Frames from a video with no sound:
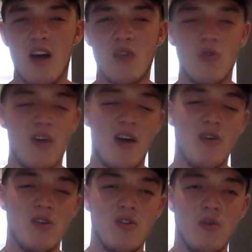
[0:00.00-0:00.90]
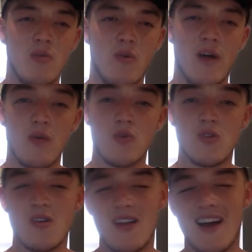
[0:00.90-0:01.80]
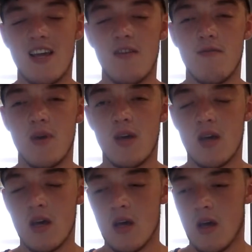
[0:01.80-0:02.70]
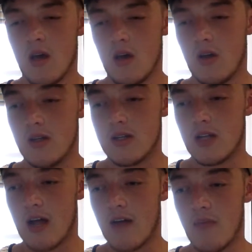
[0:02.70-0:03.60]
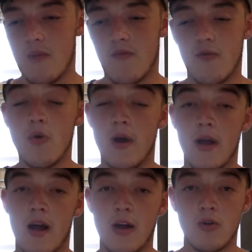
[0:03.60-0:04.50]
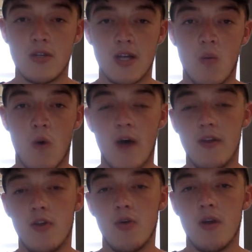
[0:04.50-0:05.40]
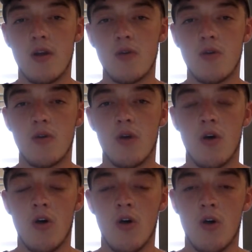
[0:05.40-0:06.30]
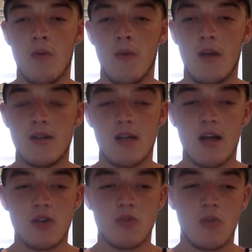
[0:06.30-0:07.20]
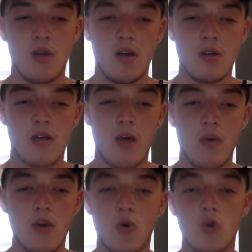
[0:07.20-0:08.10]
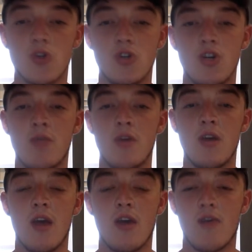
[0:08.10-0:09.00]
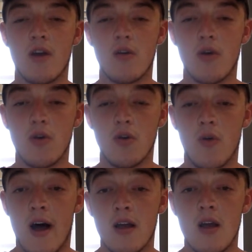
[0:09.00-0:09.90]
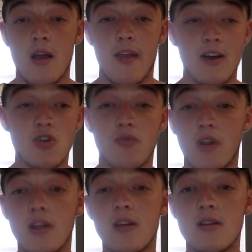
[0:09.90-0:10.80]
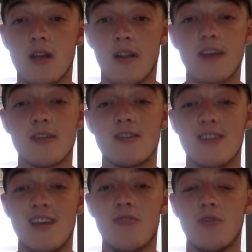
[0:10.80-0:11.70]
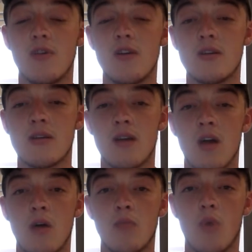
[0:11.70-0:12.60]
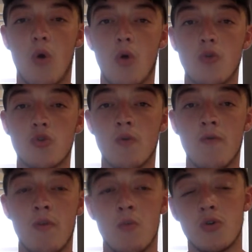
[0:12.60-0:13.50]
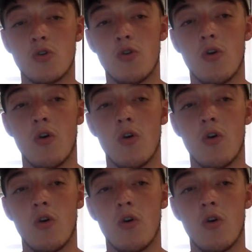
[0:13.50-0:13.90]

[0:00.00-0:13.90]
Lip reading: don't get how they do it. But that was the naive me. And until I've been through it, I understand why they do it now. It's like when you go to the gym and you get your anger out. That's a release, and that's a safe release. But something must,